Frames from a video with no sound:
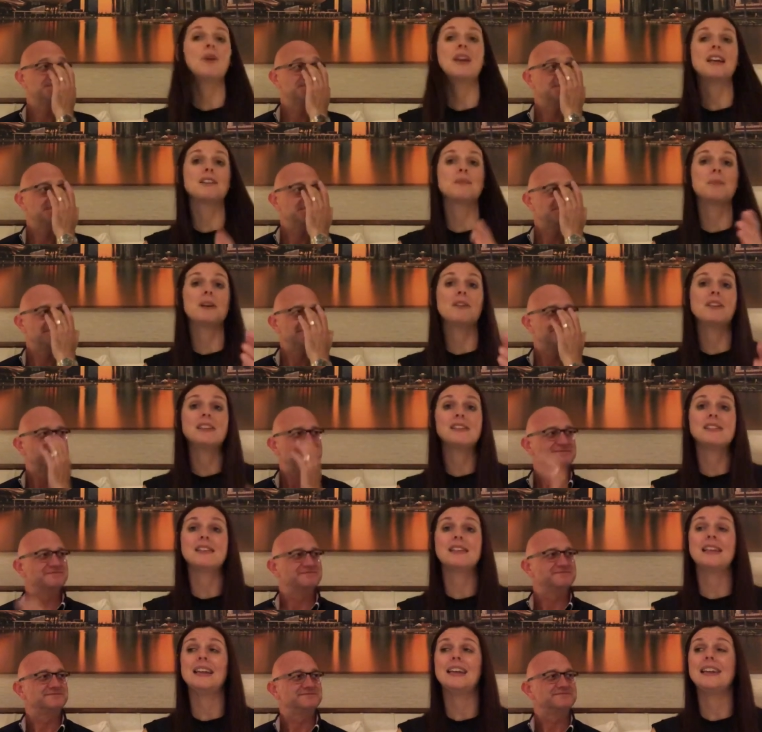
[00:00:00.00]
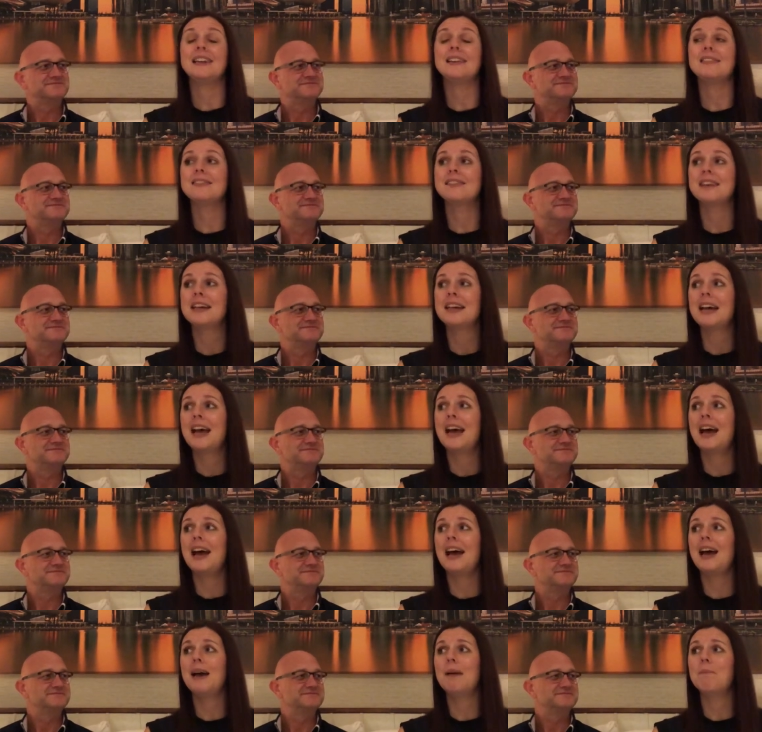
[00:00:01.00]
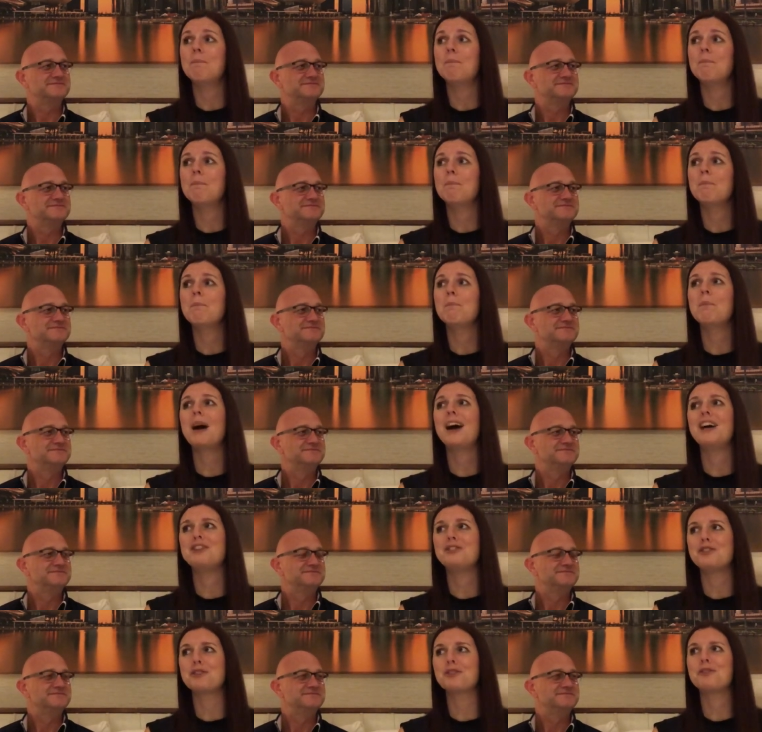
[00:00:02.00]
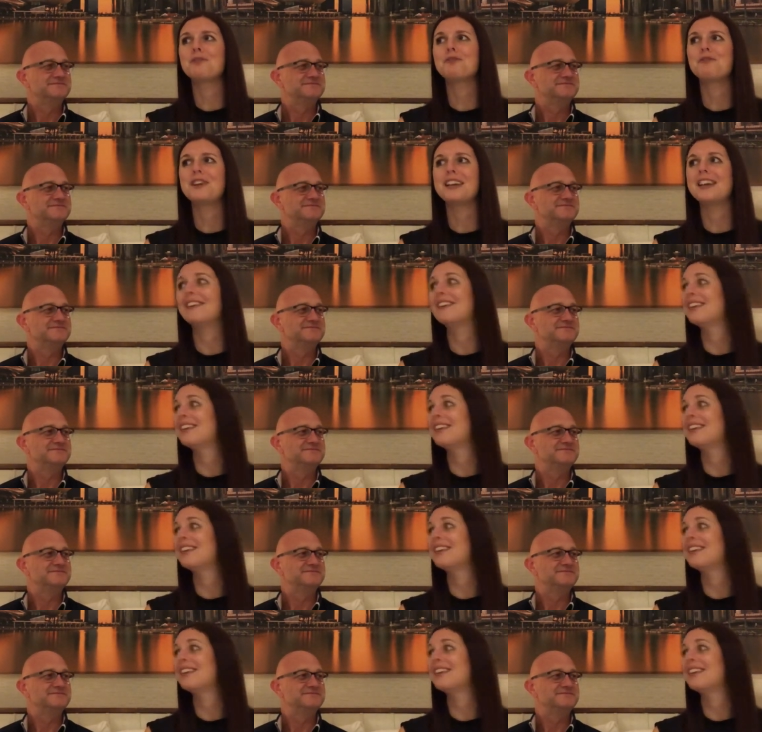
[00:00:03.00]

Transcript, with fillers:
Speaker 1: experience in Leeds. Um, but I just feel